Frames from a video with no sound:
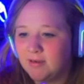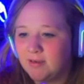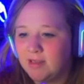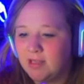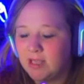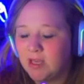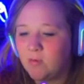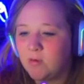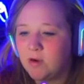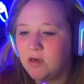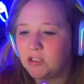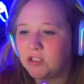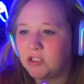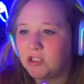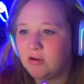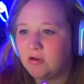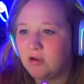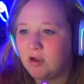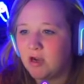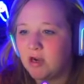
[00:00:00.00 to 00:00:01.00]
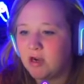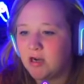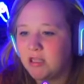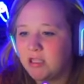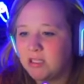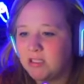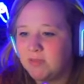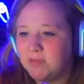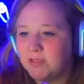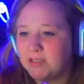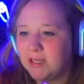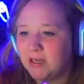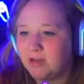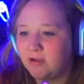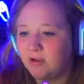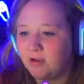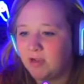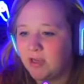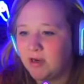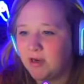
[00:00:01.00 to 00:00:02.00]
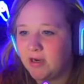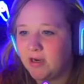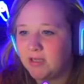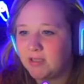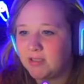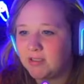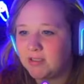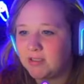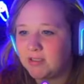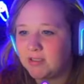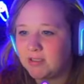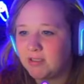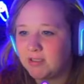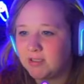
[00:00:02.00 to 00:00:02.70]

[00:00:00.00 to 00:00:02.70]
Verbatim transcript: They worked so hard on these botanical earrings.